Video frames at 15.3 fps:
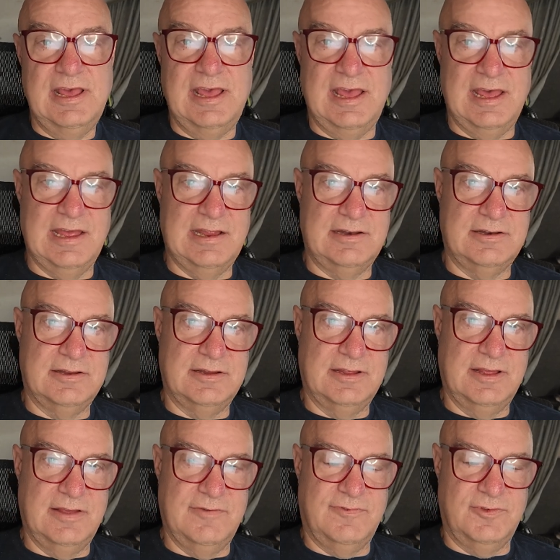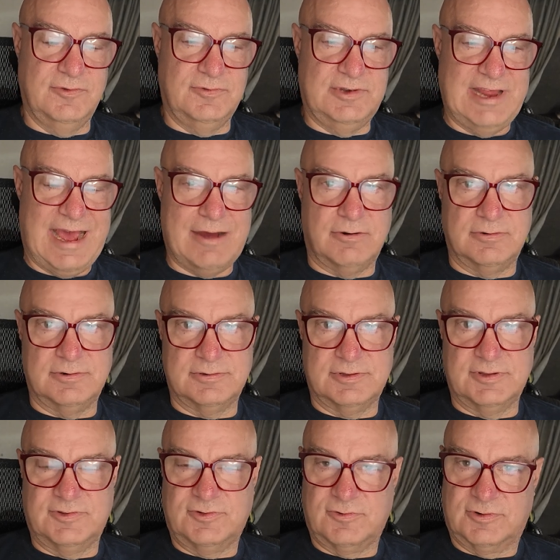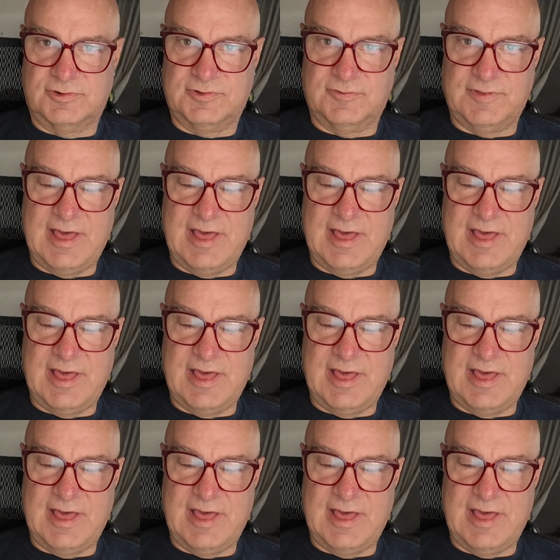And if you doubt the source